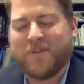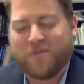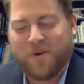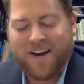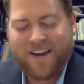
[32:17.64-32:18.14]

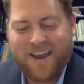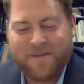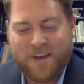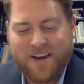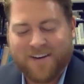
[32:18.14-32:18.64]
before I
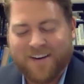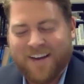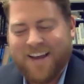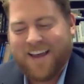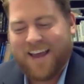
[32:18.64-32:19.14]
came here.
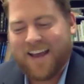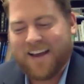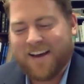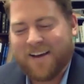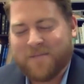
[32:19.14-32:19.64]

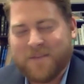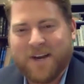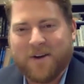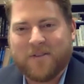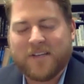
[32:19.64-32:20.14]
And,
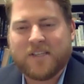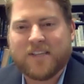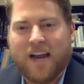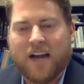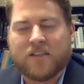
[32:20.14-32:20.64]
this is
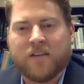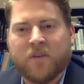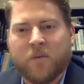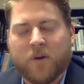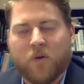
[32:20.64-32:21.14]
the kind of stuff
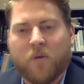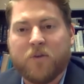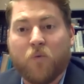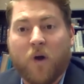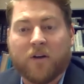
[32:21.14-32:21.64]
that would
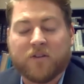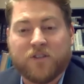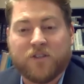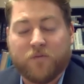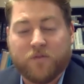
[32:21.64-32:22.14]
equip you well
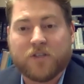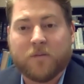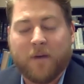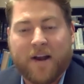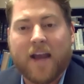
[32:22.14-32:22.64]
to do just
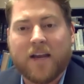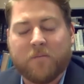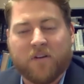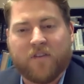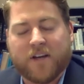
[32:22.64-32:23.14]
about any
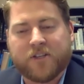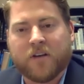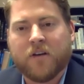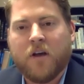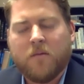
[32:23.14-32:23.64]
profession.
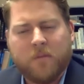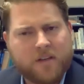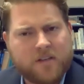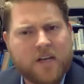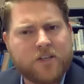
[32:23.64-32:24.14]
But
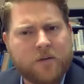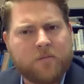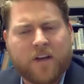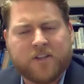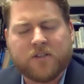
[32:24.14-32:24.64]
the teaching
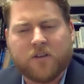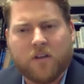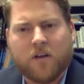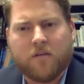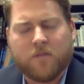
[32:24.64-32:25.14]
professions
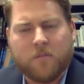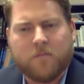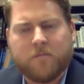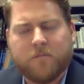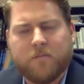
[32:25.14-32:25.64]
are the
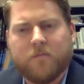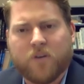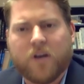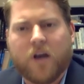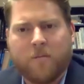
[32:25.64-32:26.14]

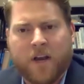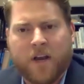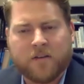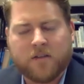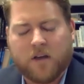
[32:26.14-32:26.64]

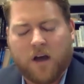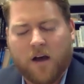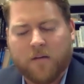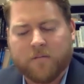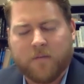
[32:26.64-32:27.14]
predominant
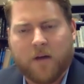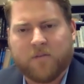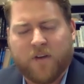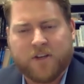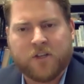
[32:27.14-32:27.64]

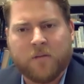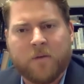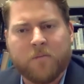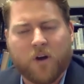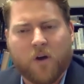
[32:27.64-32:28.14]
profession that
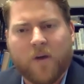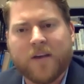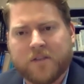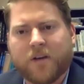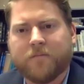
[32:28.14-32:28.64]
people go
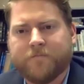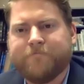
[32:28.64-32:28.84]
into.